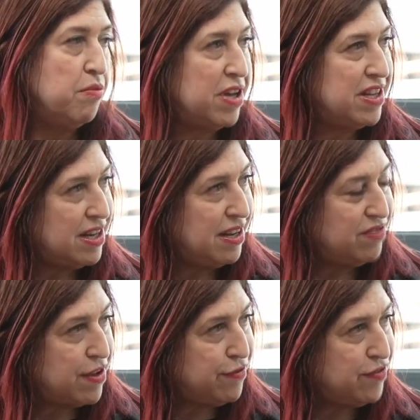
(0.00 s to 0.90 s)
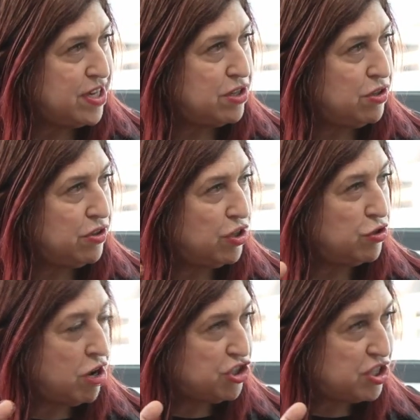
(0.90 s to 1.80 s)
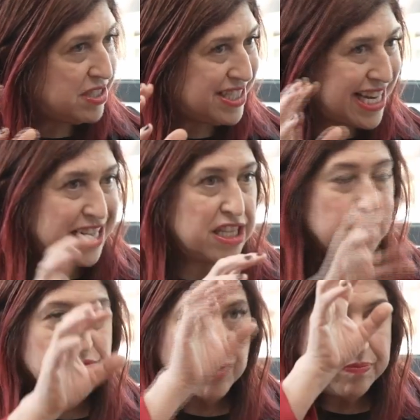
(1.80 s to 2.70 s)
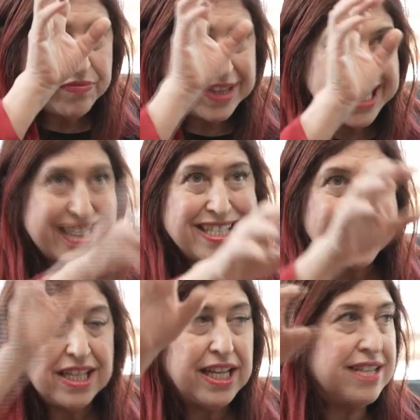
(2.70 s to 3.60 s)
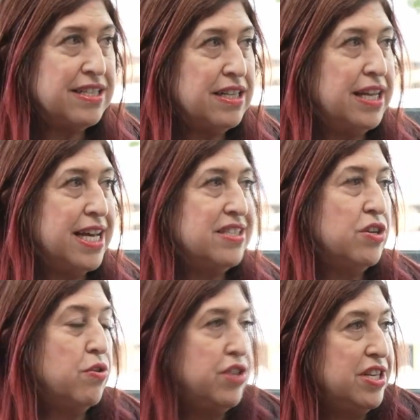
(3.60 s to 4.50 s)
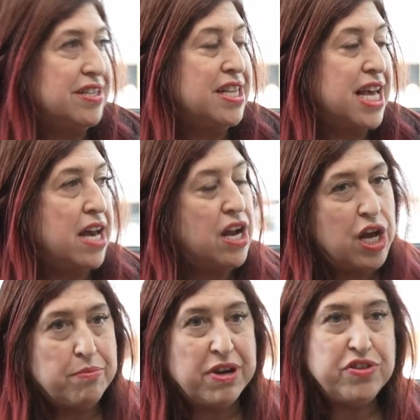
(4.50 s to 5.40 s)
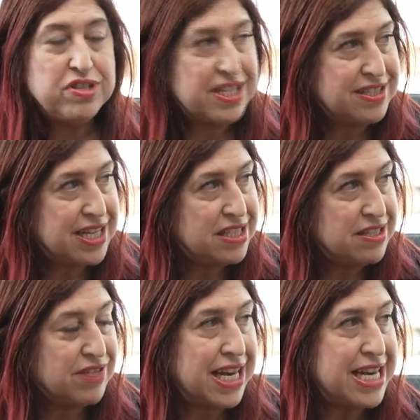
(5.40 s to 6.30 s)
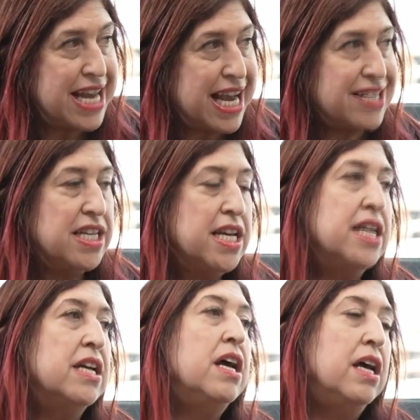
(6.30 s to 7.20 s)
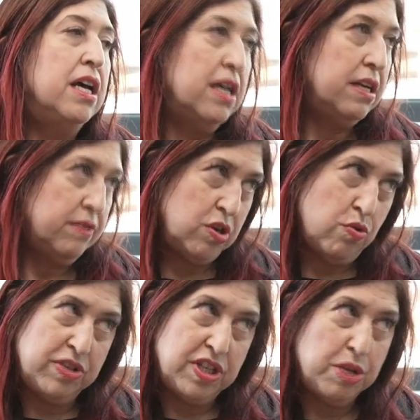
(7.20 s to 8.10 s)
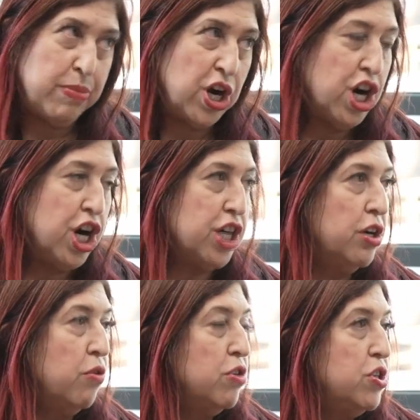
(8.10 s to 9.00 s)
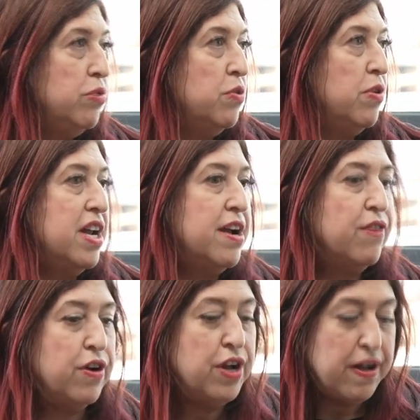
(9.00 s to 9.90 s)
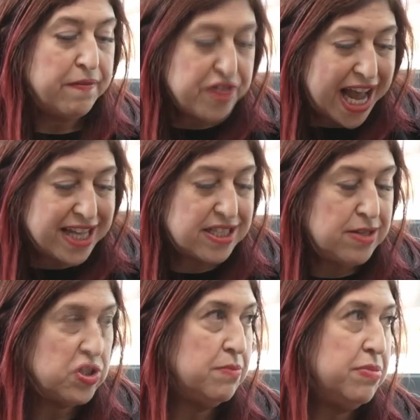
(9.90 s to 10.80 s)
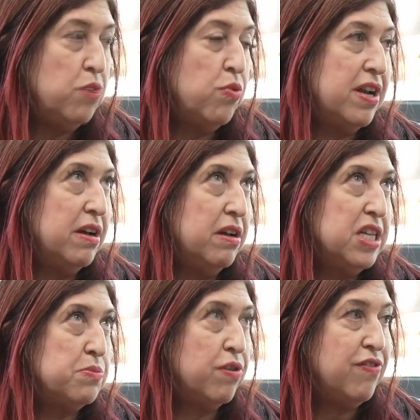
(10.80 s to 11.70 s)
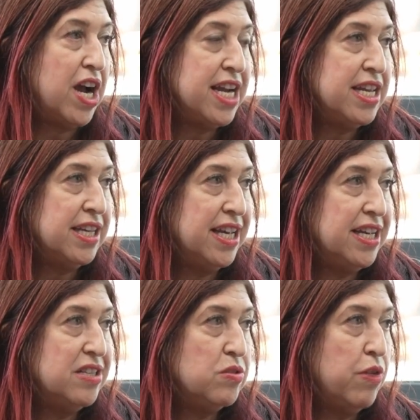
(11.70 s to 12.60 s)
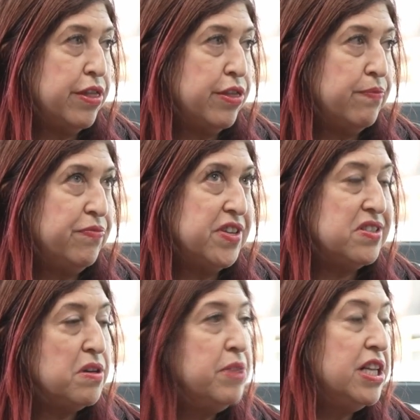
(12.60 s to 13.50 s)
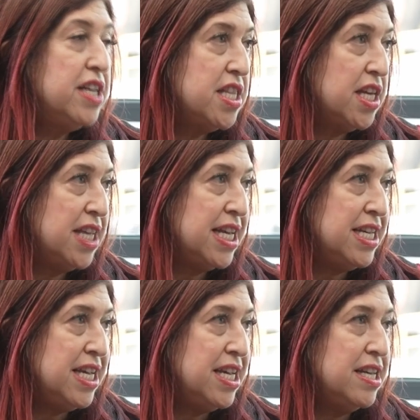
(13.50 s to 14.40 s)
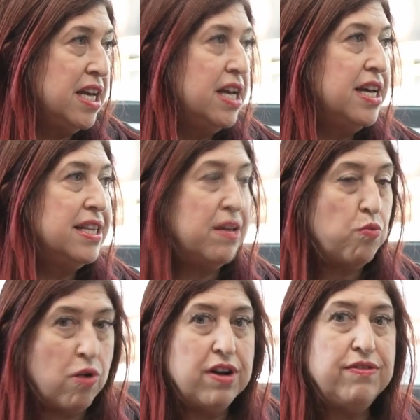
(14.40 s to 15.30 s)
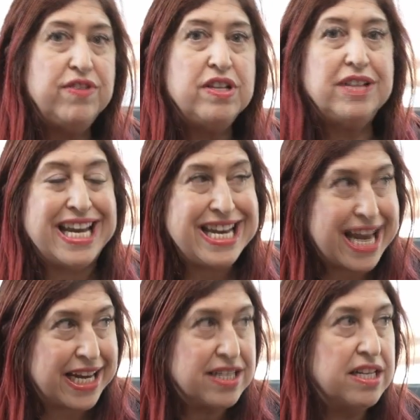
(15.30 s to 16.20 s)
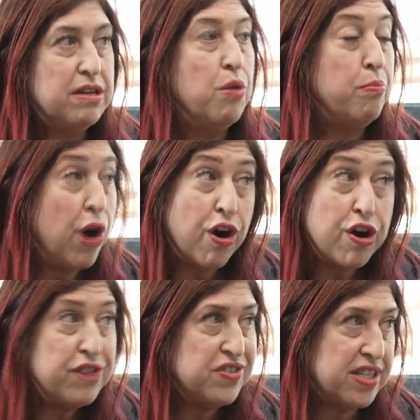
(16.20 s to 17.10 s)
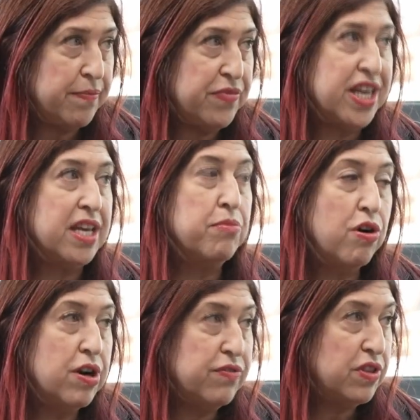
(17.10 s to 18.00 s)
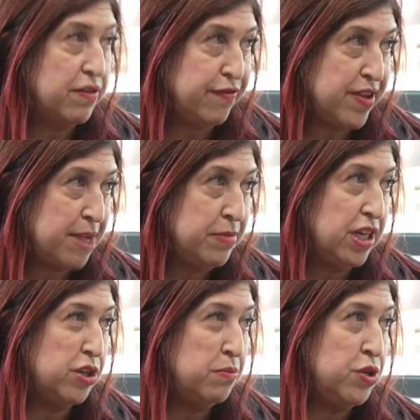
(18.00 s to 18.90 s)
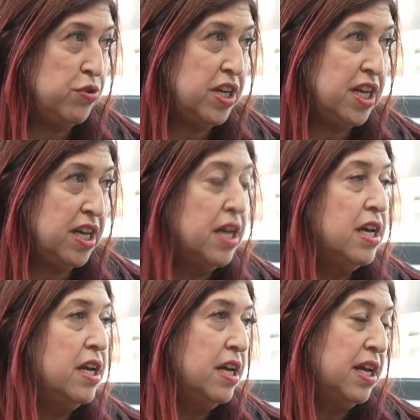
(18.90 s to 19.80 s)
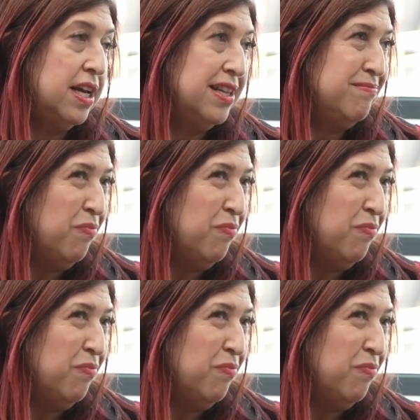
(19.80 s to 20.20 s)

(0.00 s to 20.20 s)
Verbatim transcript: But if they feel they're not just sending them from lesson to lesson to lesson mm-hmm. or this to that, mm-hmm. but there's a sense of connecting, yeah. going to the park or doing whatever, that seems to be what is providing kids with the stability that they need. They want to feel connected, part of something, part of the family community. Yeah.